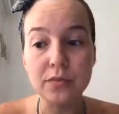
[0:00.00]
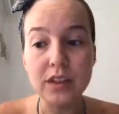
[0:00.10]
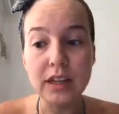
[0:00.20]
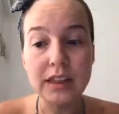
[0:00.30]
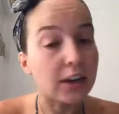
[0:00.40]

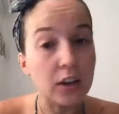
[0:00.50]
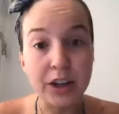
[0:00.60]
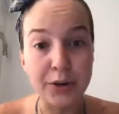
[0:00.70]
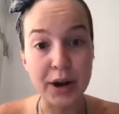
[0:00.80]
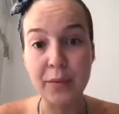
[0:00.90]
literally
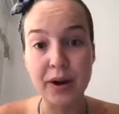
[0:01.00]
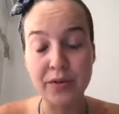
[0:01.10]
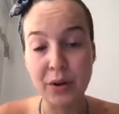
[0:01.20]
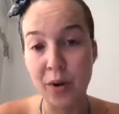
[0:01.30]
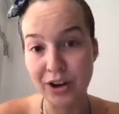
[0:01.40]
create whatever
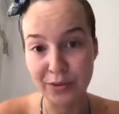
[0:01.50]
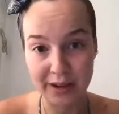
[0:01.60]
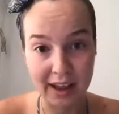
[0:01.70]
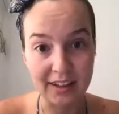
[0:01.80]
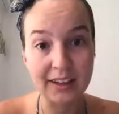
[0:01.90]
you want in your
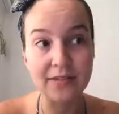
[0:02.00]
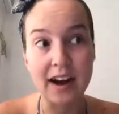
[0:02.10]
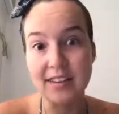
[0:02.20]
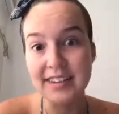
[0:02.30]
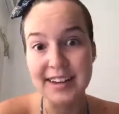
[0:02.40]
reality,
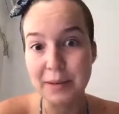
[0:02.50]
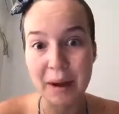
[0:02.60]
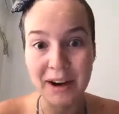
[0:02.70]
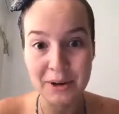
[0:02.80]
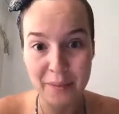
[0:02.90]
finally take
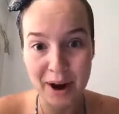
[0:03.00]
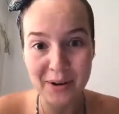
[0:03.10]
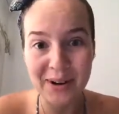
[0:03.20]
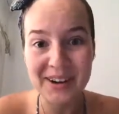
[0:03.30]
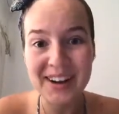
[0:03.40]
back your
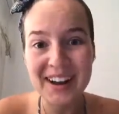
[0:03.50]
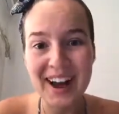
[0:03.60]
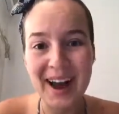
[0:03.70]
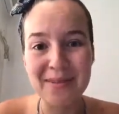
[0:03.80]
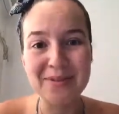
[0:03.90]
power,
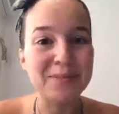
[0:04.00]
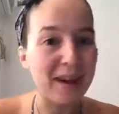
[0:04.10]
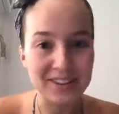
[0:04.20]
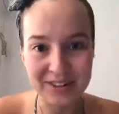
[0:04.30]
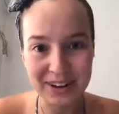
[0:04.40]
to
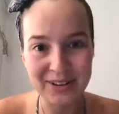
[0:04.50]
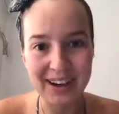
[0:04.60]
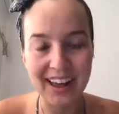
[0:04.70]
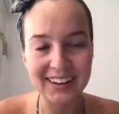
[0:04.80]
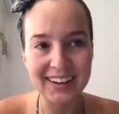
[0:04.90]
mastering your
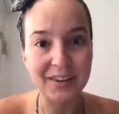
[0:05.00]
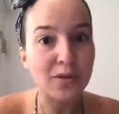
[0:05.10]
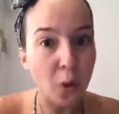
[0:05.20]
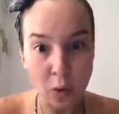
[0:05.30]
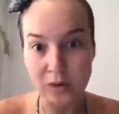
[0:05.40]
reality, and of
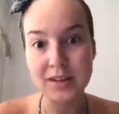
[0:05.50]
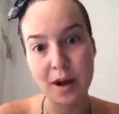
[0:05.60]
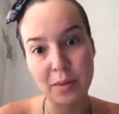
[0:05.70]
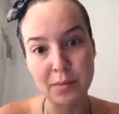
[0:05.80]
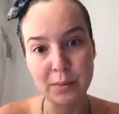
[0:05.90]
course
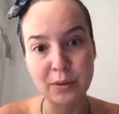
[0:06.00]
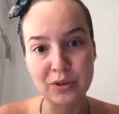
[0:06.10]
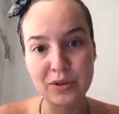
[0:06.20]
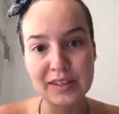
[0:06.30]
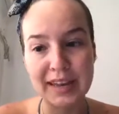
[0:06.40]
helping people
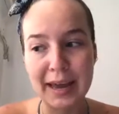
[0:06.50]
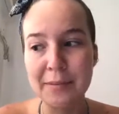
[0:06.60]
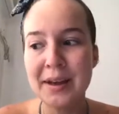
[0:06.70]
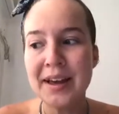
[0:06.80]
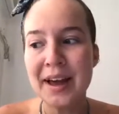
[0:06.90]
do the
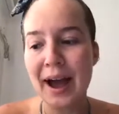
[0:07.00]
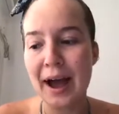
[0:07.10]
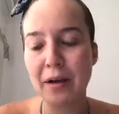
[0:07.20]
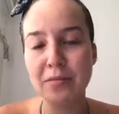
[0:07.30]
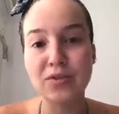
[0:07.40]
same.
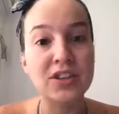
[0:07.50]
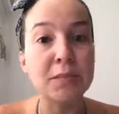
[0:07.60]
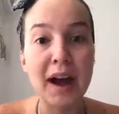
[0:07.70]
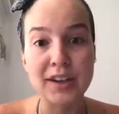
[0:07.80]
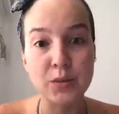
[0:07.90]
This
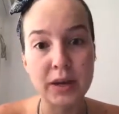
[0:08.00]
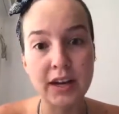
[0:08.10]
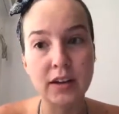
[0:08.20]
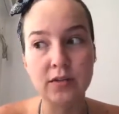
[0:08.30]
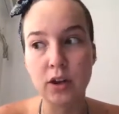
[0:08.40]
past
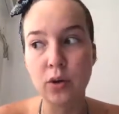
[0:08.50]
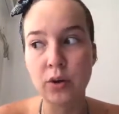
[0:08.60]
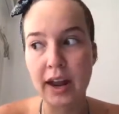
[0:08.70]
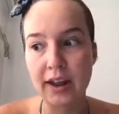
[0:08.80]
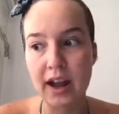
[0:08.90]
weekend alone,
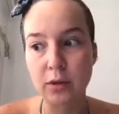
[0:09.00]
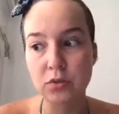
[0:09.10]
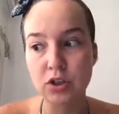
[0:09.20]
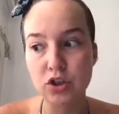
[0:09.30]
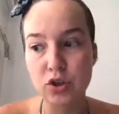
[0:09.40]
I
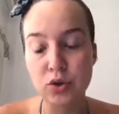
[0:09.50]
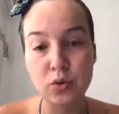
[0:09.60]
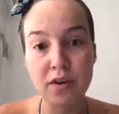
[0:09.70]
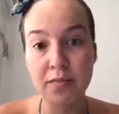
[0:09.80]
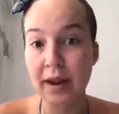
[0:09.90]
helped 2
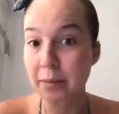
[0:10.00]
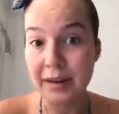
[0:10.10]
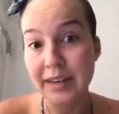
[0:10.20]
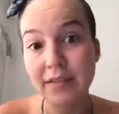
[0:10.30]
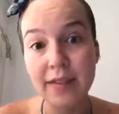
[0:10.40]
of my
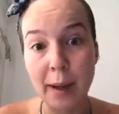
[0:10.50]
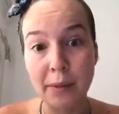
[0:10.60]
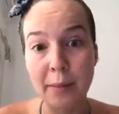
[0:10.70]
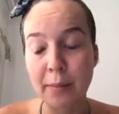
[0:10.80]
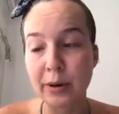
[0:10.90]
immediate family
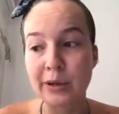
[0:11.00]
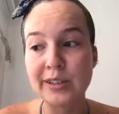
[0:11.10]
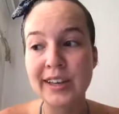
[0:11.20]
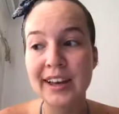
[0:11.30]
members,